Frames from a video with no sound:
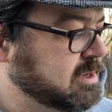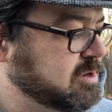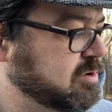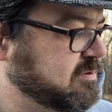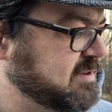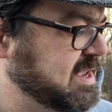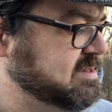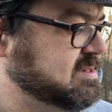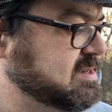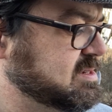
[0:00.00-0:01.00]
Your
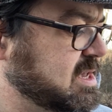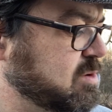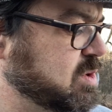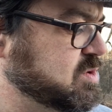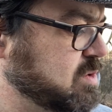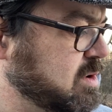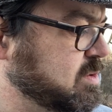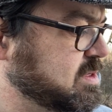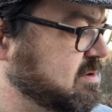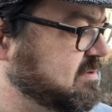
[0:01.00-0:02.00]
face, he said. What's wrong
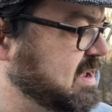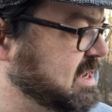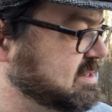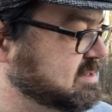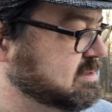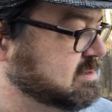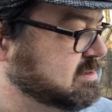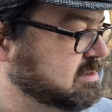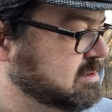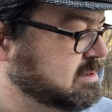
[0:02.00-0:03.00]
with your face?
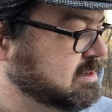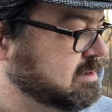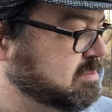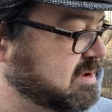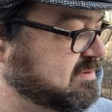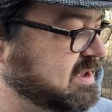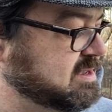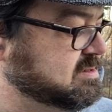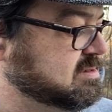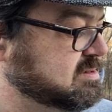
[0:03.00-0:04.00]
My
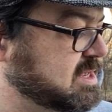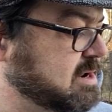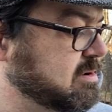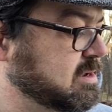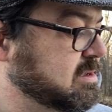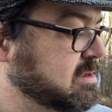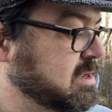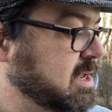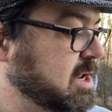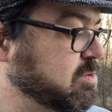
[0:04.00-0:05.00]
face? Said Eric.
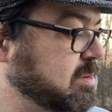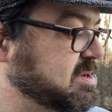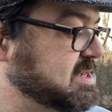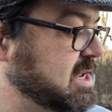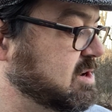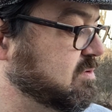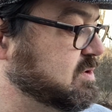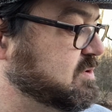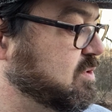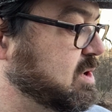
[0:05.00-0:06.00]
He rubbed his hand over
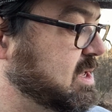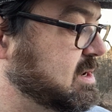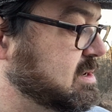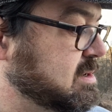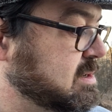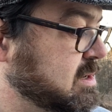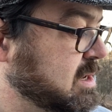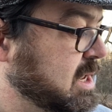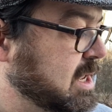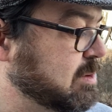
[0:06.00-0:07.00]
his forehead.
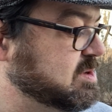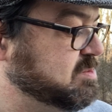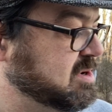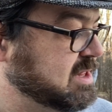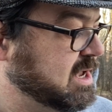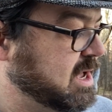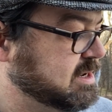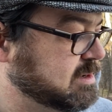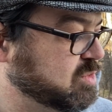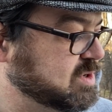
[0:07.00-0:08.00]
It was merely
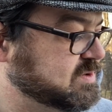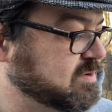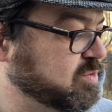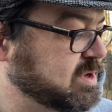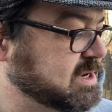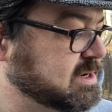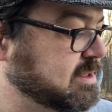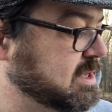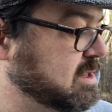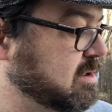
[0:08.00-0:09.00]
hot and moist from running.
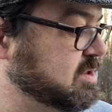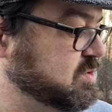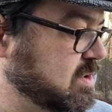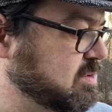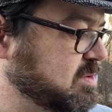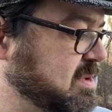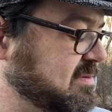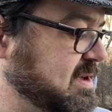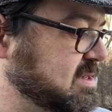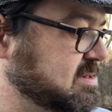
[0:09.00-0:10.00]
Nothing at all is wrong with my
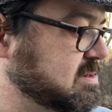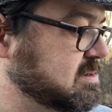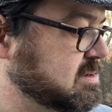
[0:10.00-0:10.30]
face.